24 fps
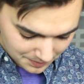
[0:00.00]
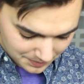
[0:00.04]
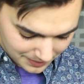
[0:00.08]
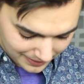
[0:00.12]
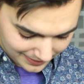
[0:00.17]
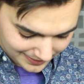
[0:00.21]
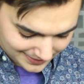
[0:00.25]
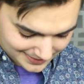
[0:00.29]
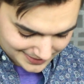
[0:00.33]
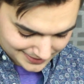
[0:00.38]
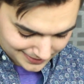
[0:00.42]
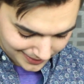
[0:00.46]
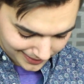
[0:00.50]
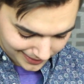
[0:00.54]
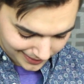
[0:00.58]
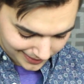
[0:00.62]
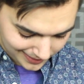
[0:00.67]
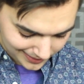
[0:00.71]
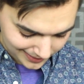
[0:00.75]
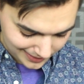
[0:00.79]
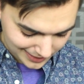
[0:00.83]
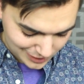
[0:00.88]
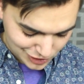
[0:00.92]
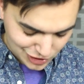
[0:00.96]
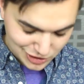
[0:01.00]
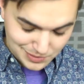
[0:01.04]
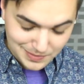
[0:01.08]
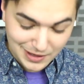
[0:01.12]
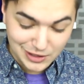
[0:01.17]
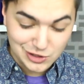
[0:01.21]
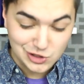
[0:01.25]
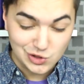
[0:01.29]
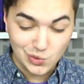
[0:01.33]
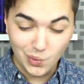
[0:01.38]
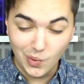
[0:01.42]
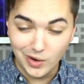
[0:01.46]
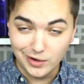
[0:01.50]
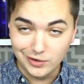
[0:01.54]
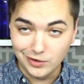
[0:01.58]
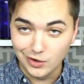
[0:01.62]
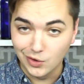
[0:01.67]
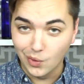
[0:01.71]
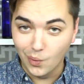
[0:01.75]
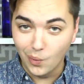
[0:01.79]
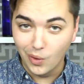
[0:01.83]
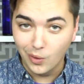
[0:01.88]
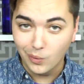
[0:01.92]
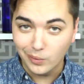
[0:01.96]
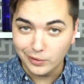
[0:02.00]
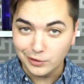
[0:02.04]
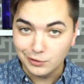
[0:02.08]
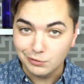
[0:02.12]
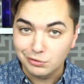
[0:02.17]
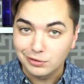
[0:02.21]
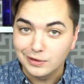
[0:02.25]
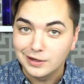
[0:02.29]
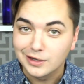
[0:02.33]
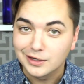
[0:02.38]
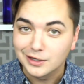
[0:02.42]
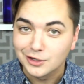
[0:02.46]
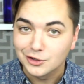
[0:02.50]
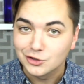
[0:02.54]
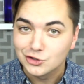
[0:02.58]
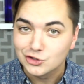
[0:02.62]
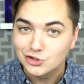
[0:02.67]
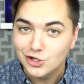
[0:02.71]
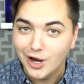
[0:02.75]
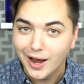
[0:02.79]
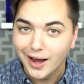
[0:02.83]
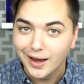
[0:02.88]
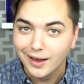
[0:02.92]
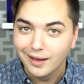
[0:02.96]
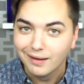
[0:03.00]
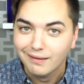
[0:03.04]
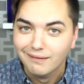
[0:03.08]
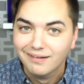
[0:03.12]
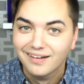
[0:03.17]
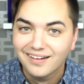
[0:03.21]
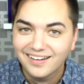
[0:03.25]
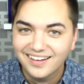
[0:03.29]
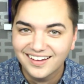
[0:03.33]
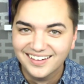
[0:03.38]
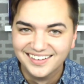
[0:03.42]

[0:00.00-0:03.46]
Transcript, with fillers: But it's like, it just makes you wonder, what were you thinking, Shia?